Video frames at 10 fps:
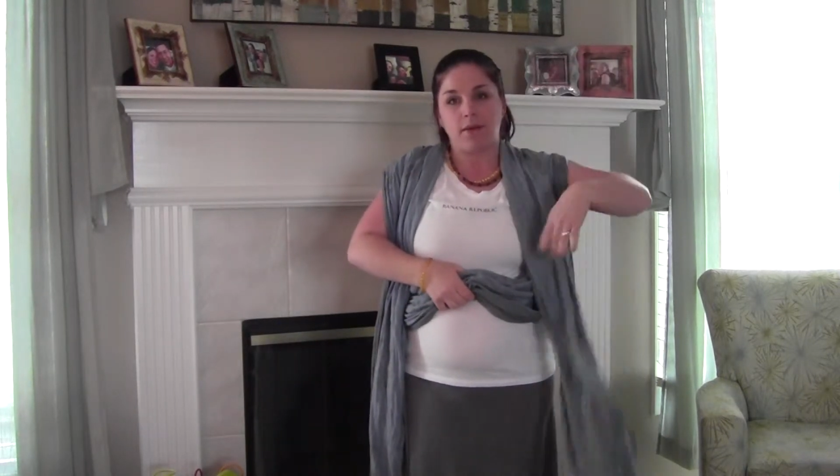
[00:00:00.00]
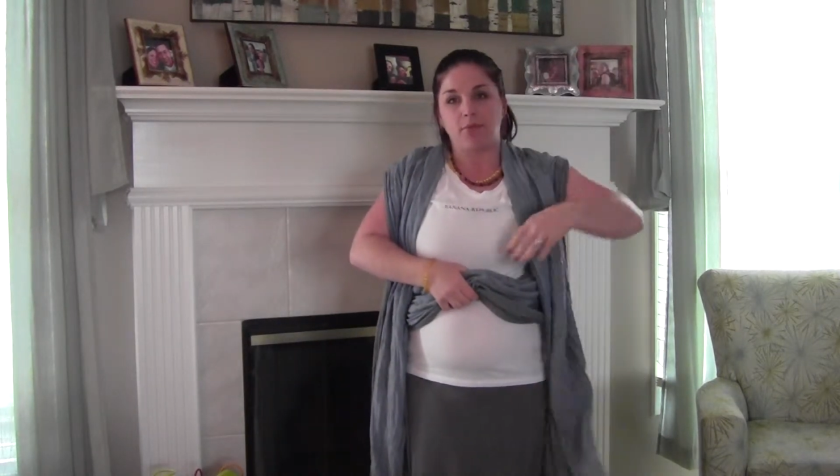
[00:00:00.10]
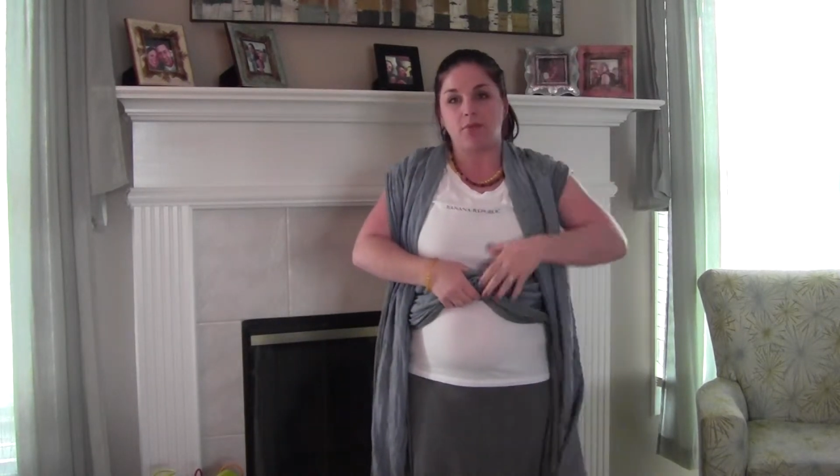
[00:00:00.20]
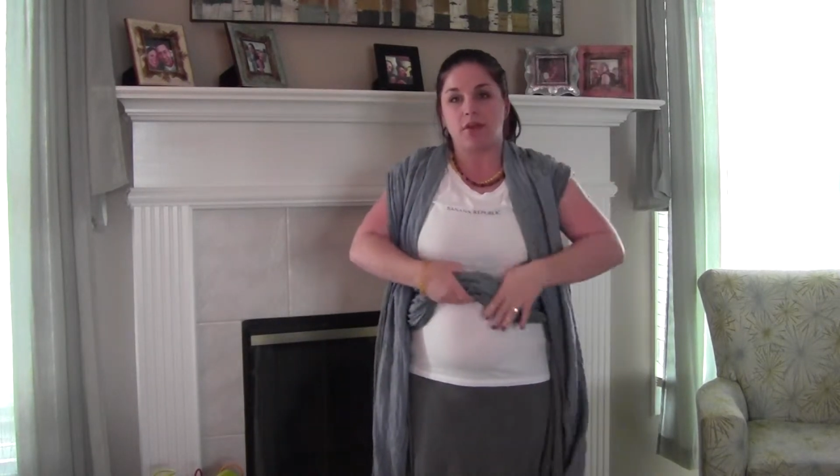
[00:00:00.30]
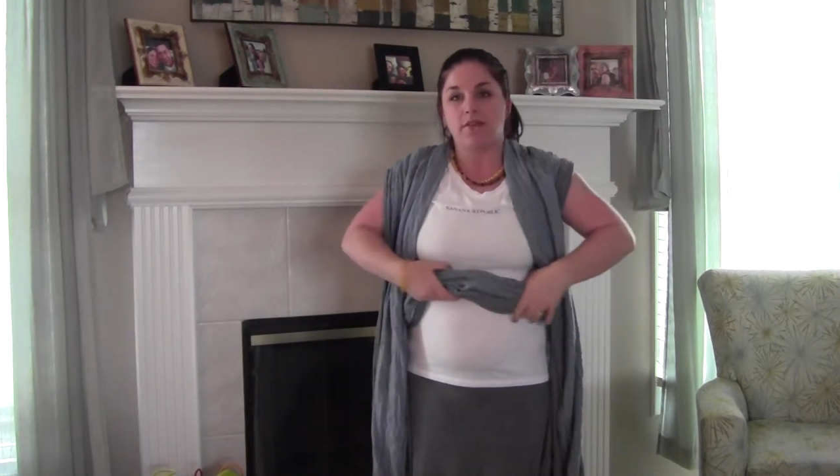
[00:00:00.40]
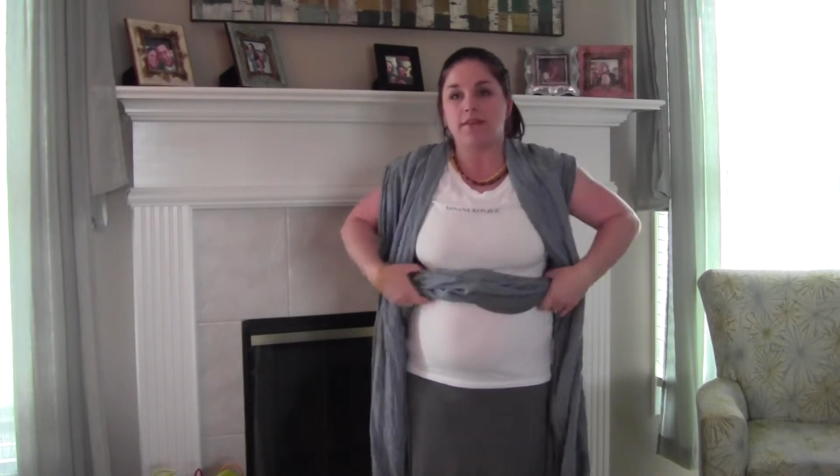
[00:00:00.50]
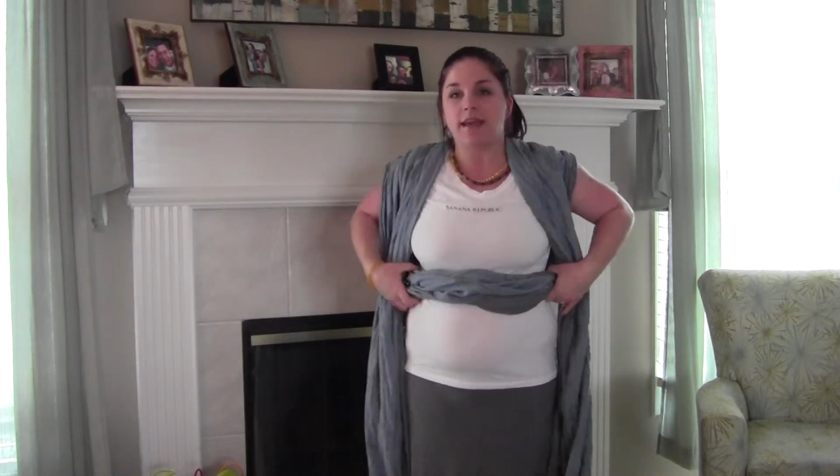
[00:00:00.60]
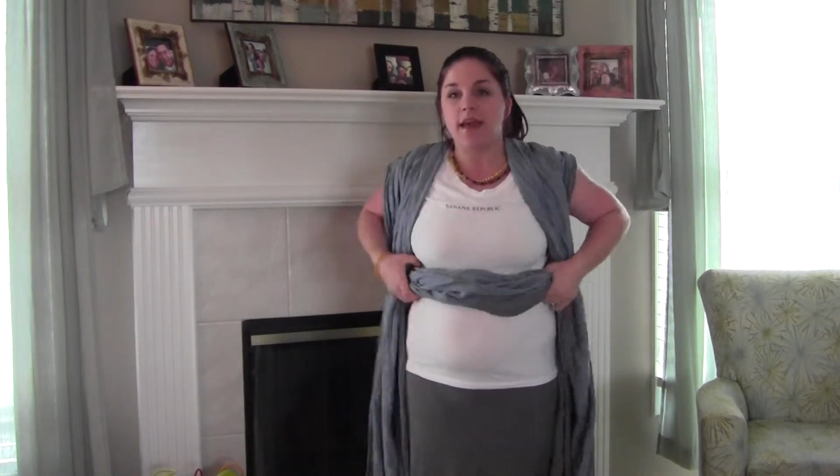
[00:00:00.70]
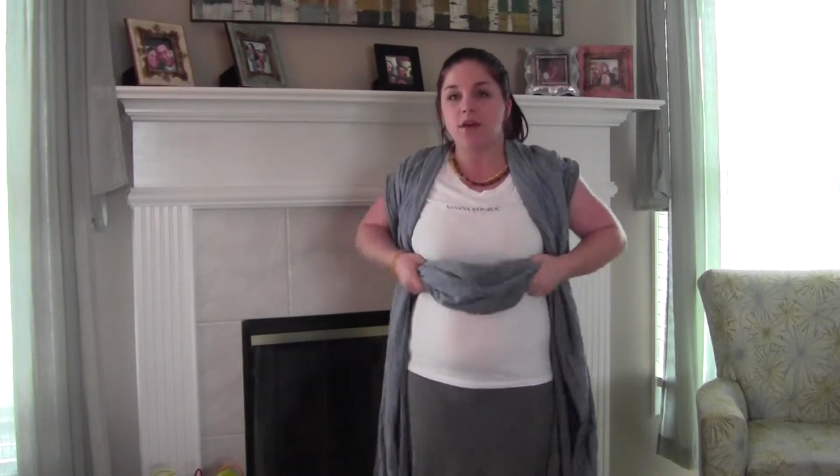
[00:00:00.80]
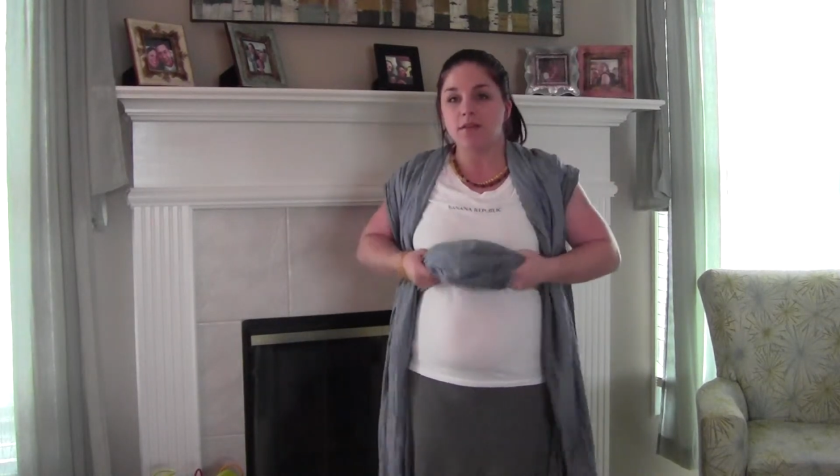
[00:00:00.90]
pulling on the
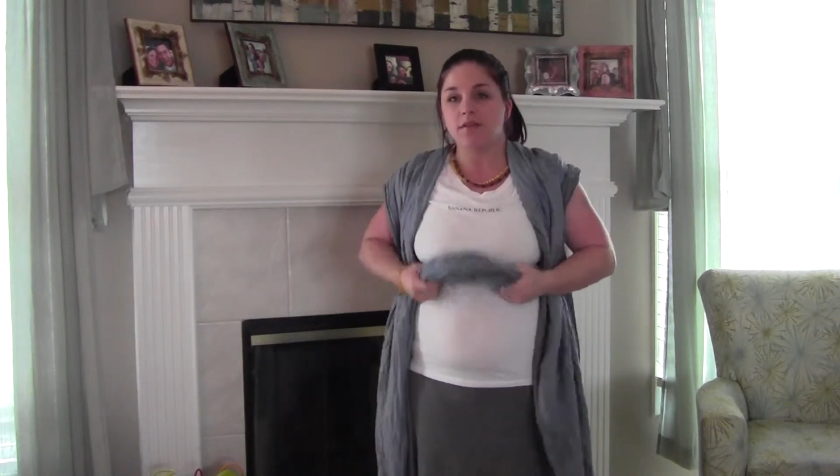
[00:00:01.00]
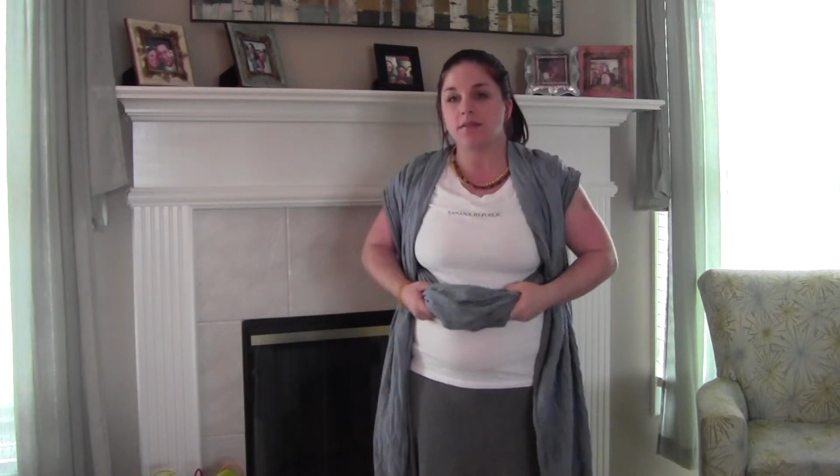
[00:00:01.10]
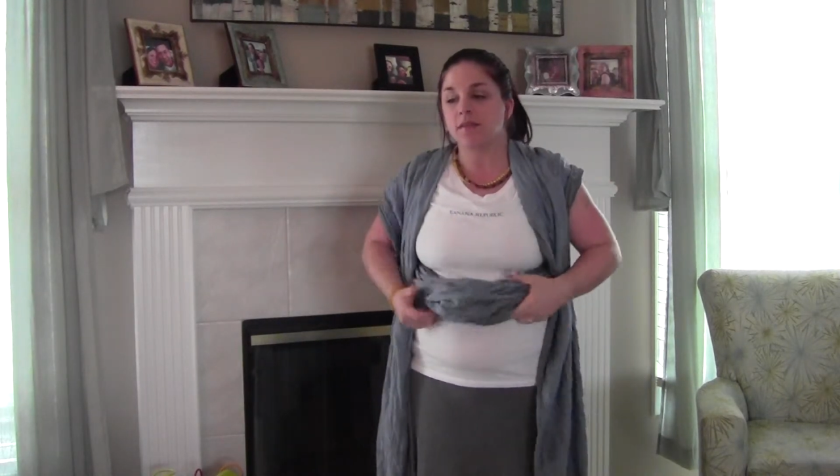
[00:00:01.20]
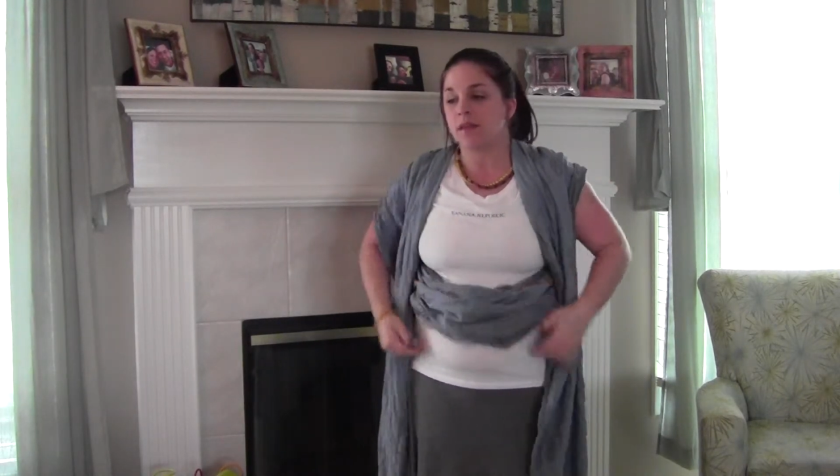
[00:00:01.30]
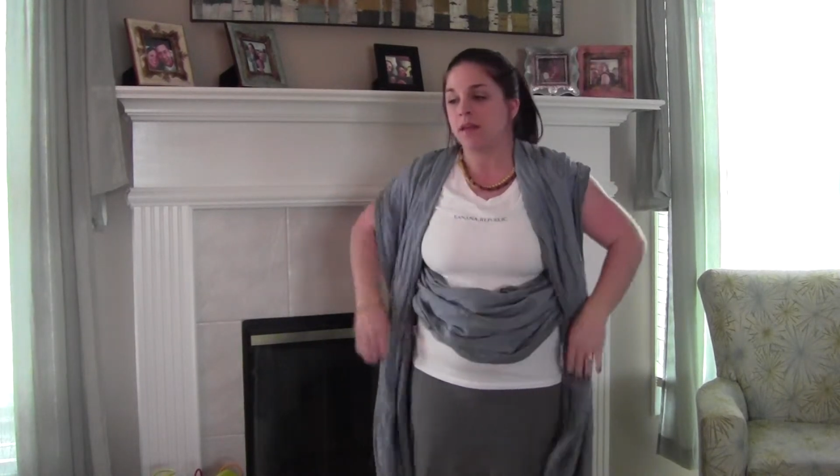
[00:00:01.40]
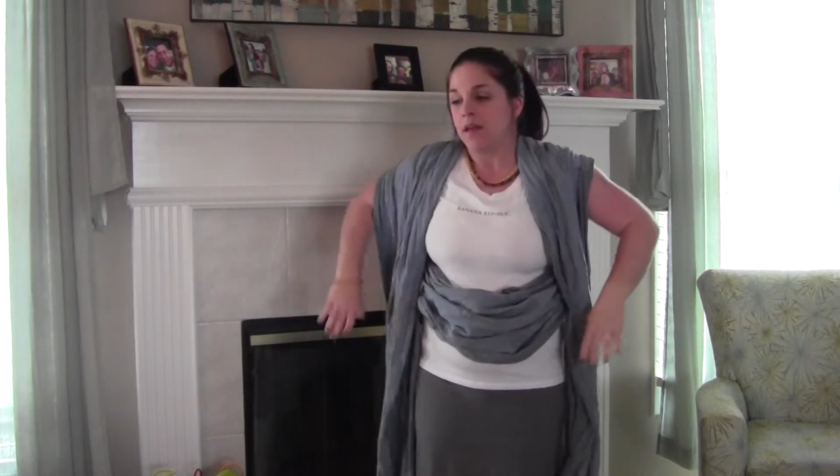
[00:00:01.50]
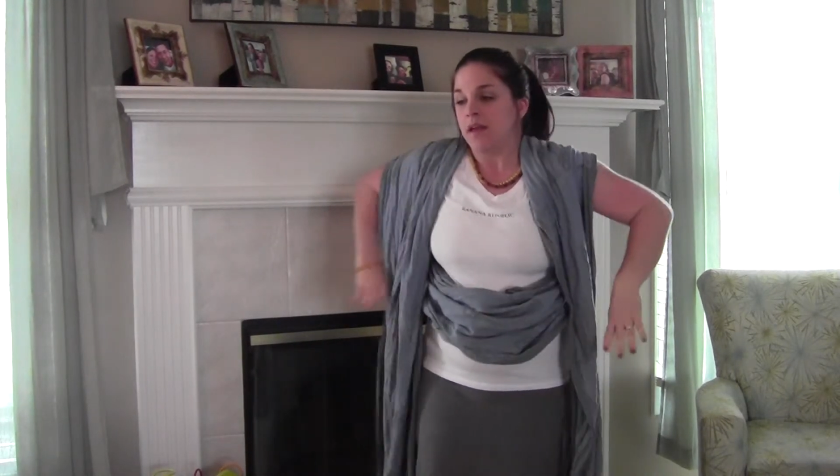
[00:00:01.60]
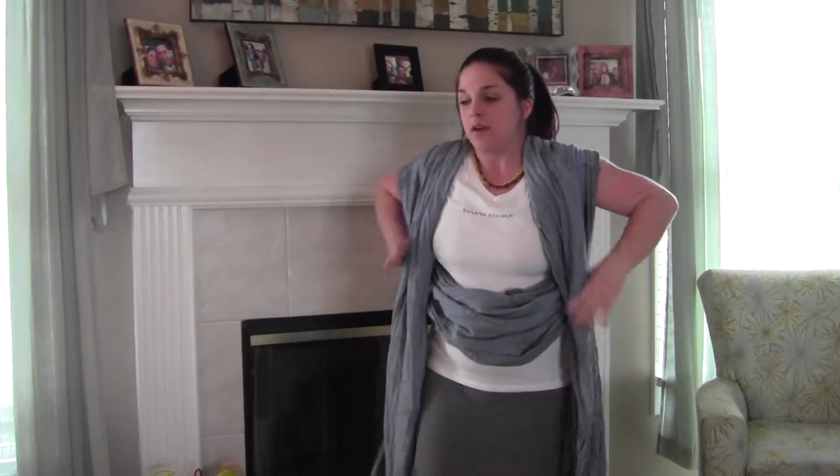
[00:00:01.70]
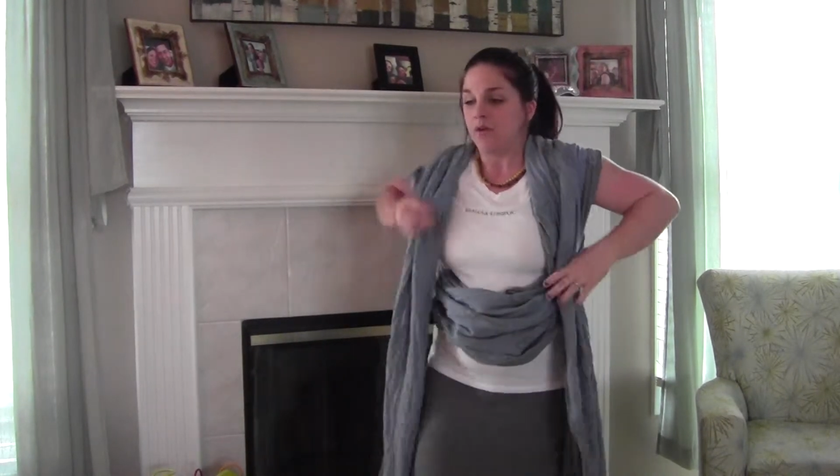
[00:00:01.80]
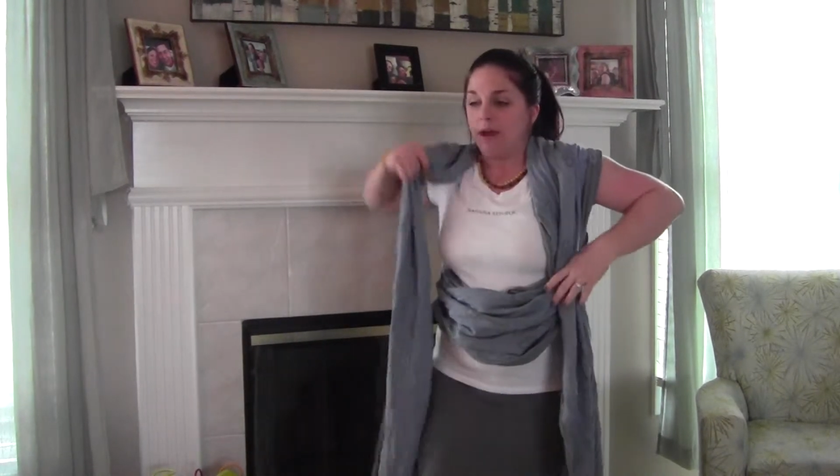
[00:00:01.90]
tails.
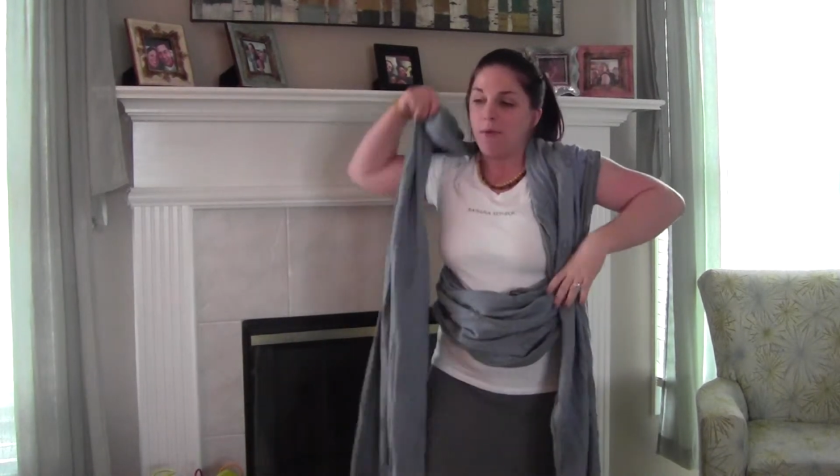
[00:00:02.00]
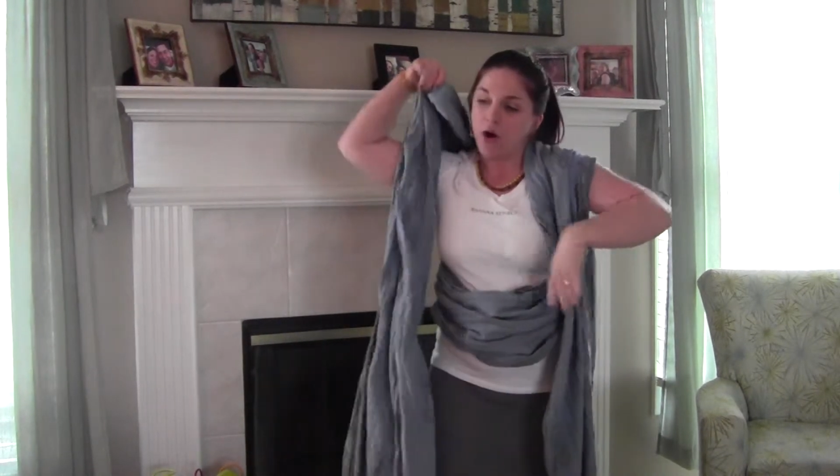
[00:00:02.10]
Grab